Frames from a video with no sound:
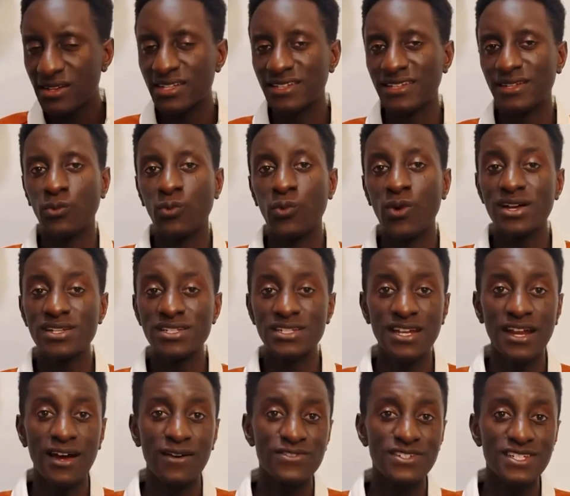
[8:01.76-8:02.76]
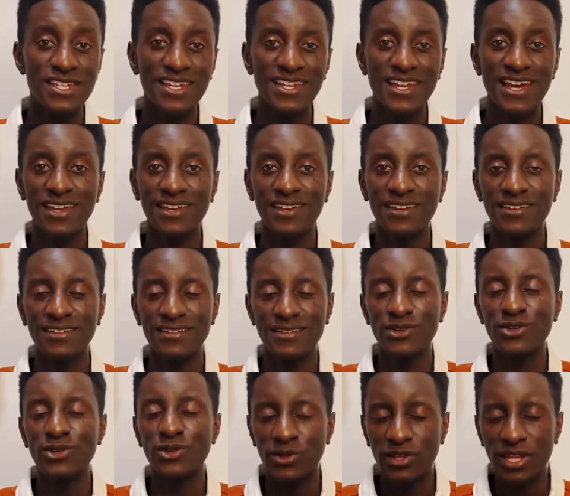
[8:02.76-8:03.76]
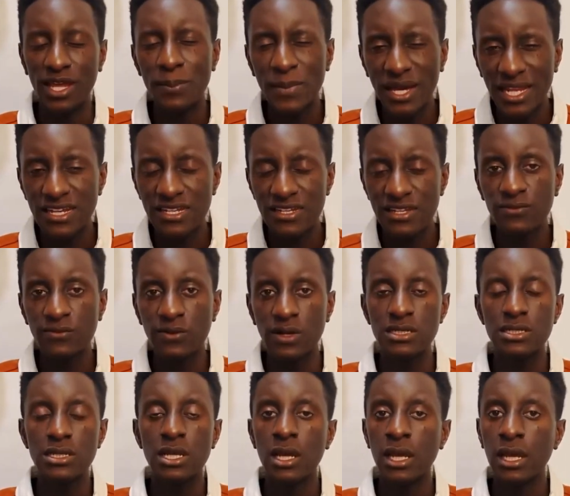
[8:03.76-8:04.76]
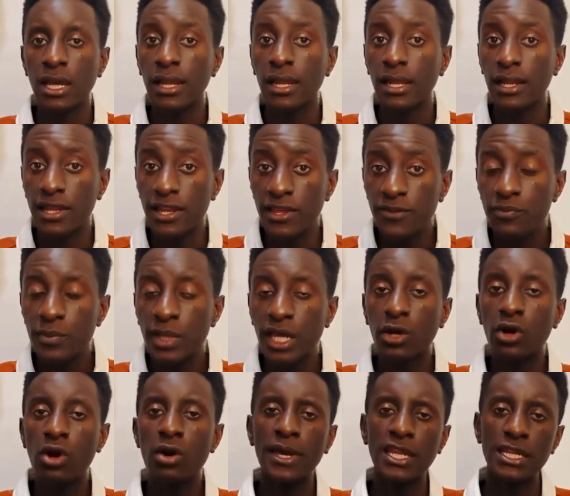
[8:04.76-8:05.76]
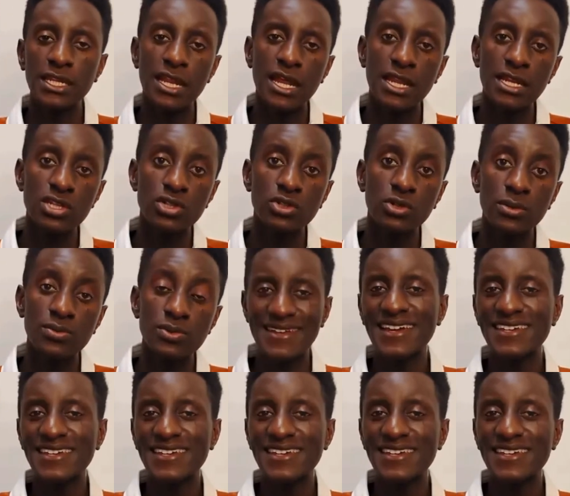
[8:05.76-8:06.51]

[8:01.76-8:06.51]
the words that I've said and, they made a difference, leave me a comment in the description.